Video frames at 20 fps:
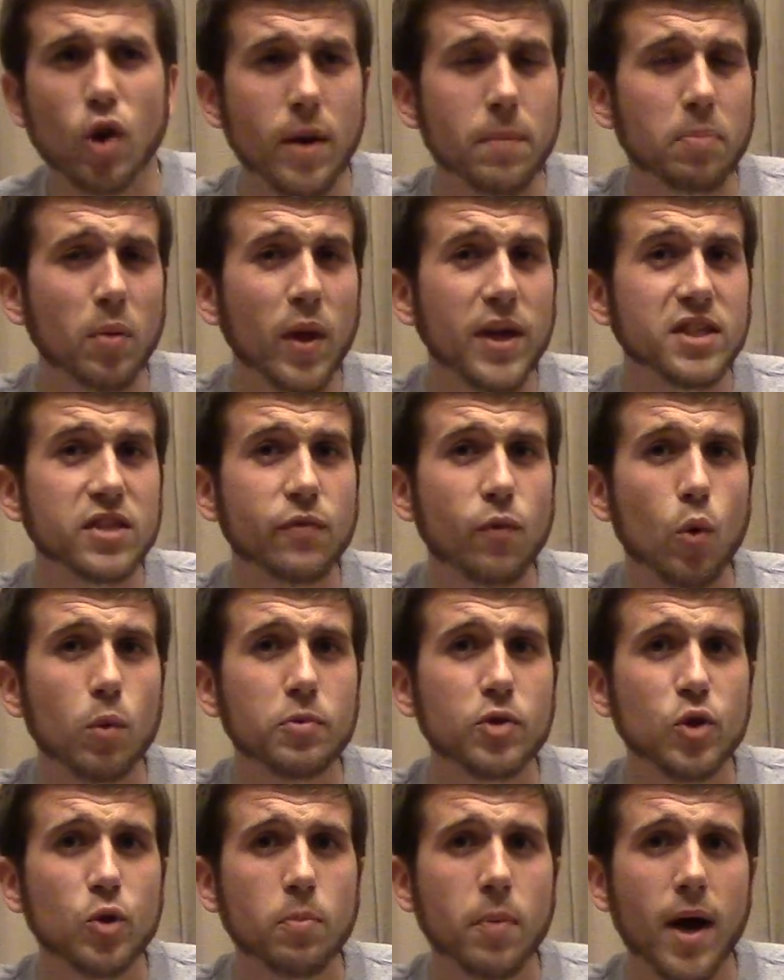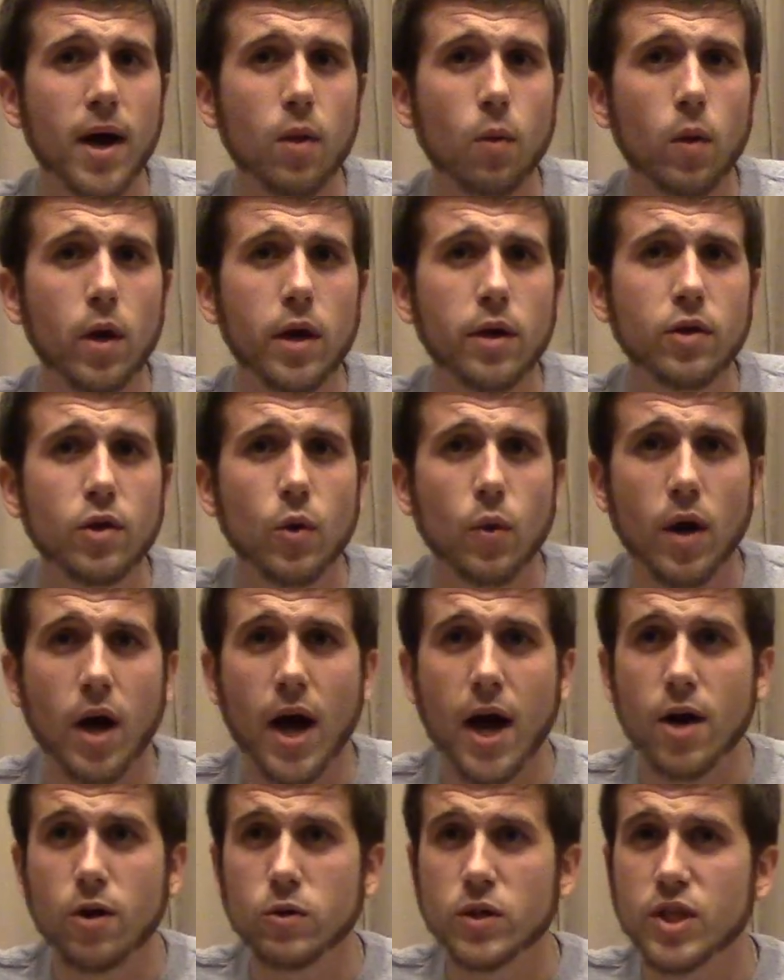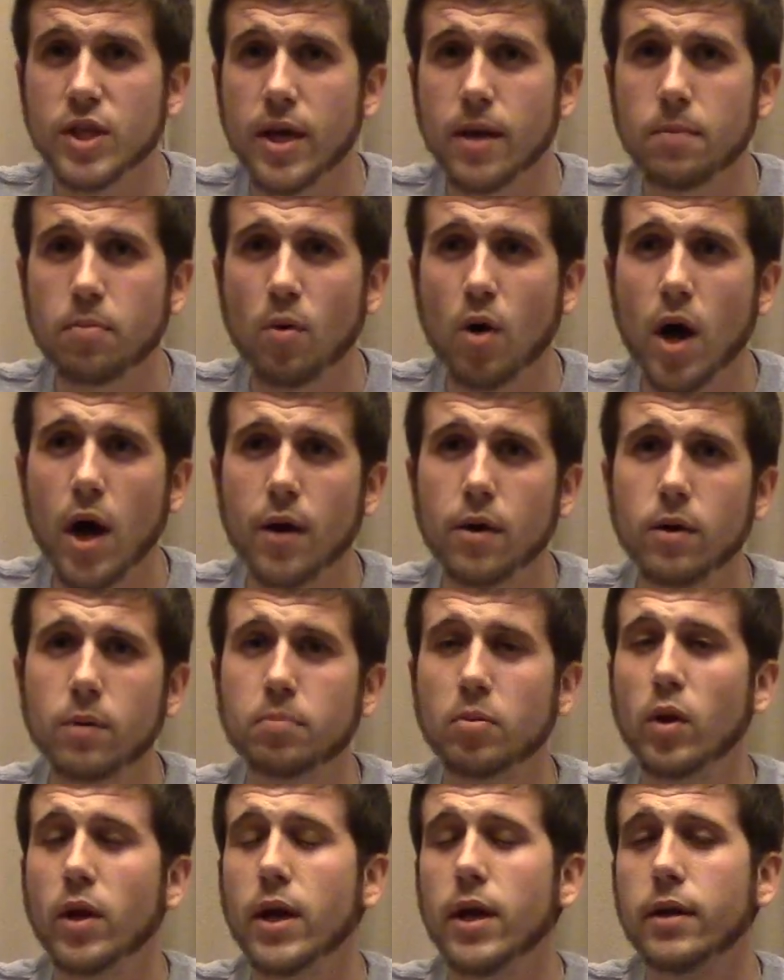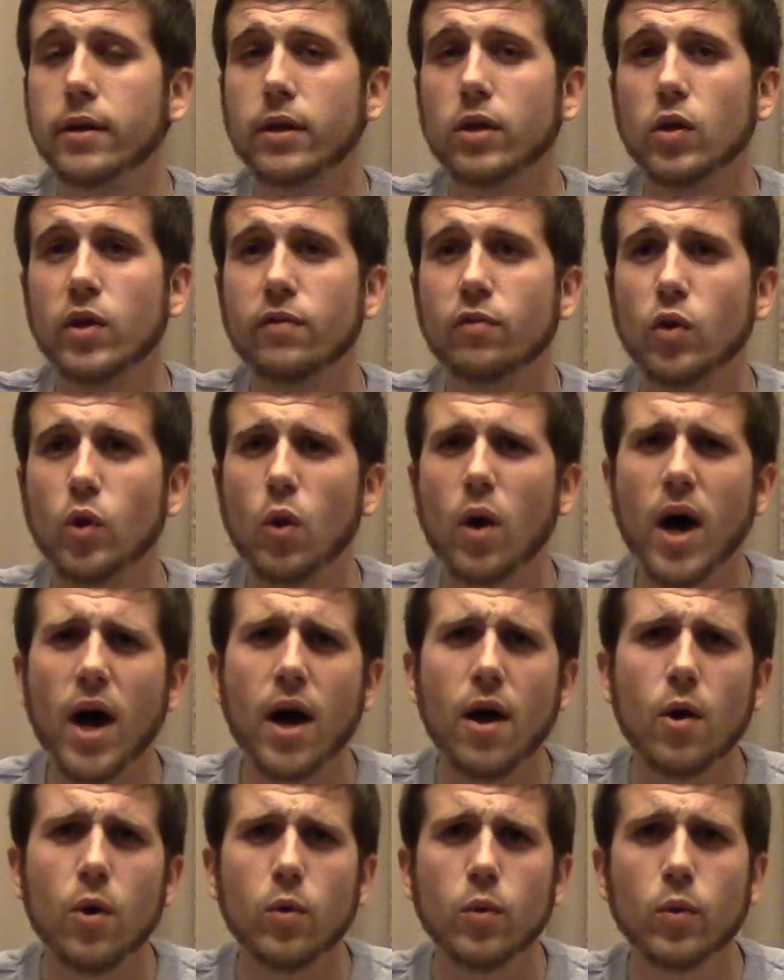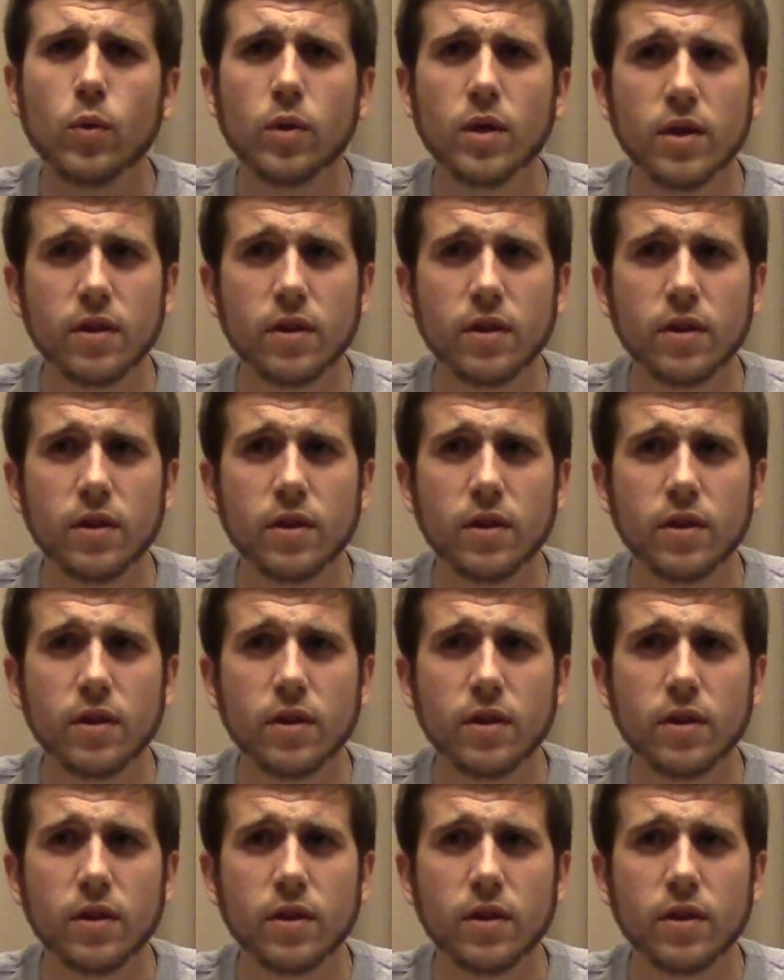Great place for him too, by the way. An Ohio State product, playing in Cleveland, Ohio.